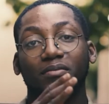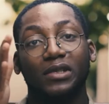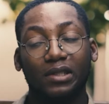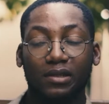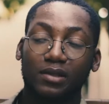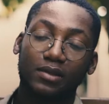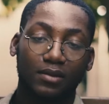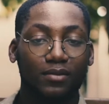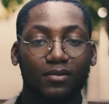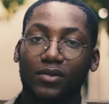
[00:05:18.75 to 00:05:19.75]

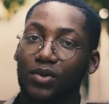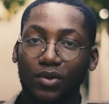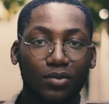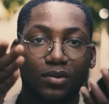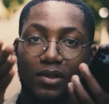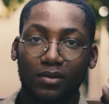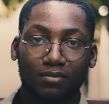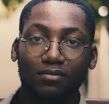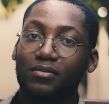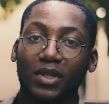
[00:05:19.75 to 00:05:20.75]
This whole thing
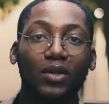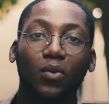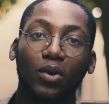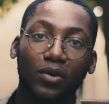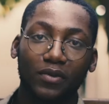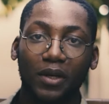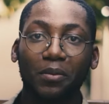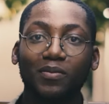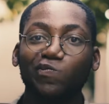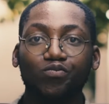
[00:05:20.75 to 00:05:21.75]
being one of
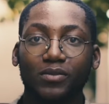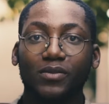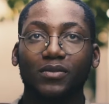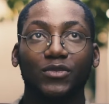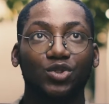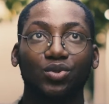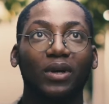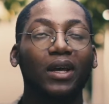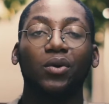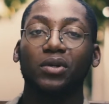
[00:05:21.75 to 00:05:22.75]
them. So
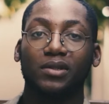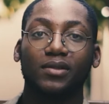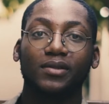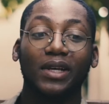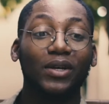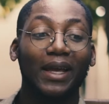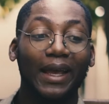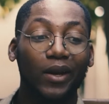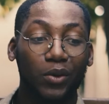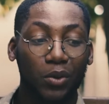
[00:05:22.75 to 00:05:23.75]
there are
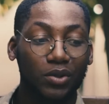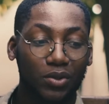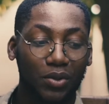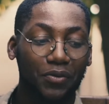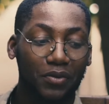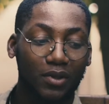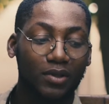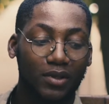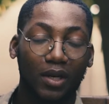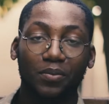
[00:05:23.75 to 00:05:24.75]
a lot of
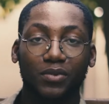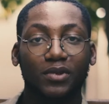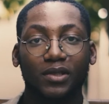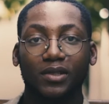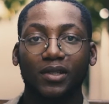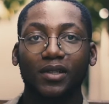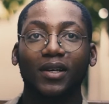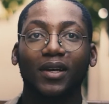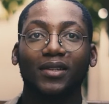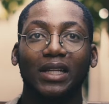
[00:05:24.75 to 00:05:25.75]
things happened this year
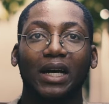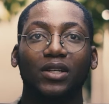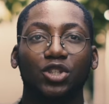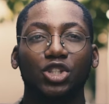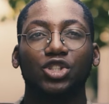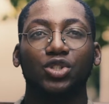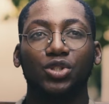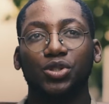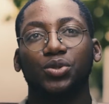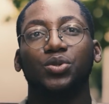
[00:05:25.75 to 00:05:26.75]
that are just
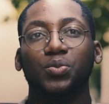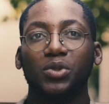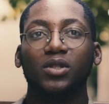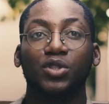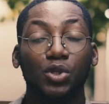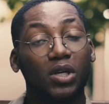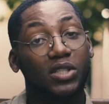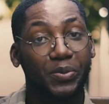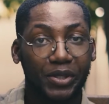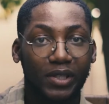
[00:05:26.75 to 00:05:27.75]
new to me, new
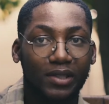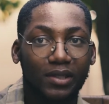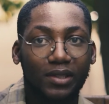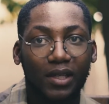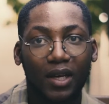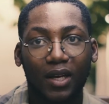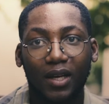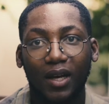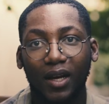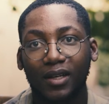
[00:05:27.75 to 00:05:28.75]
experiences
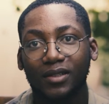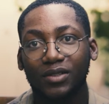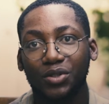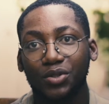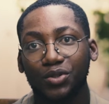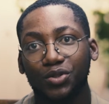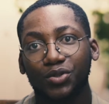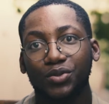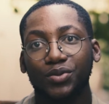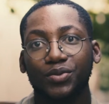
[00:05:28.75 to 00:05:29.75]
and
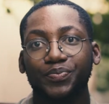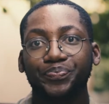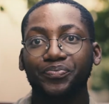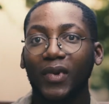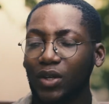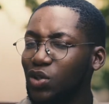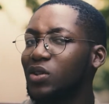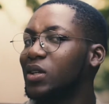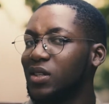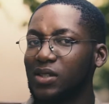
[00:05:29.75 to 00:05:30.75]

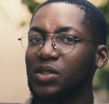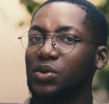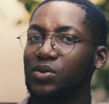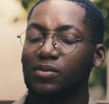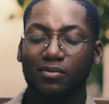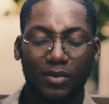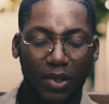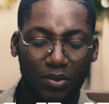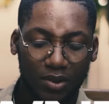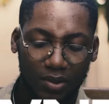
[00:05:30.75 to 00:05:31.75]
newness as a whole,
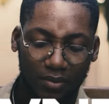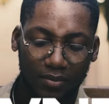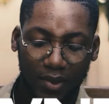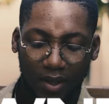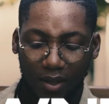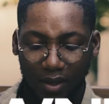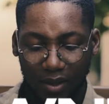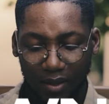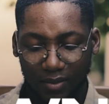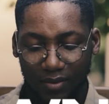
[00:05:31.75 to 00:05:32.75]
I would say.
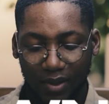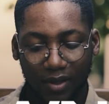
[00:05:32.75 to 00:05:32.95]
Yeah.